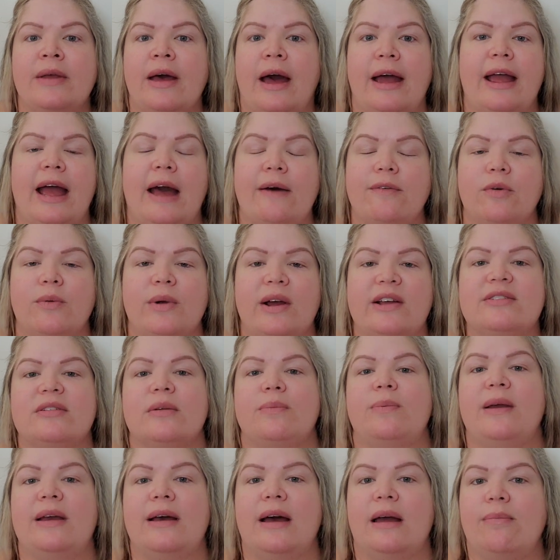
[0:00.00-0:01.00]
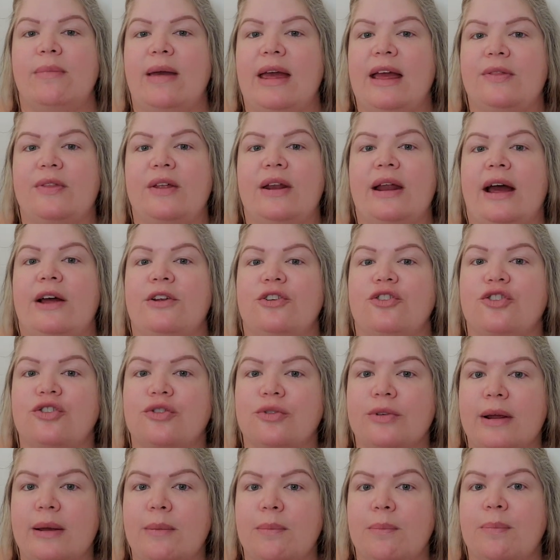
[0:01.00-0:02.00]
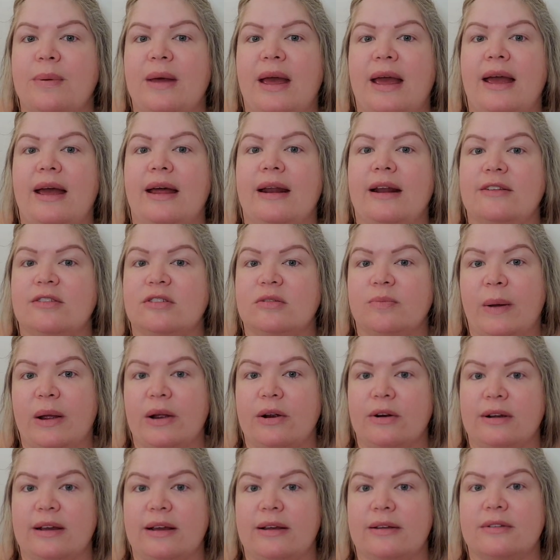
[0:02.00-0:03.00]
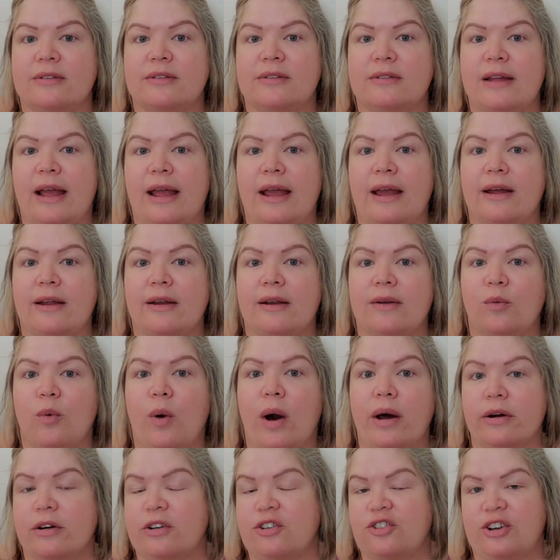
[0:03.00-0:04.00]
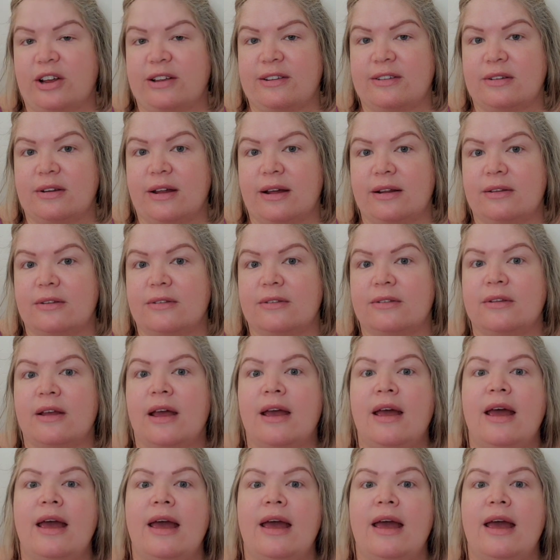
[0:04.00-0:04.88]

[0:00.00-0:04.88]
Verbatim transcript: i have a recipe i make that has shrimp and asparagus and water chestnuts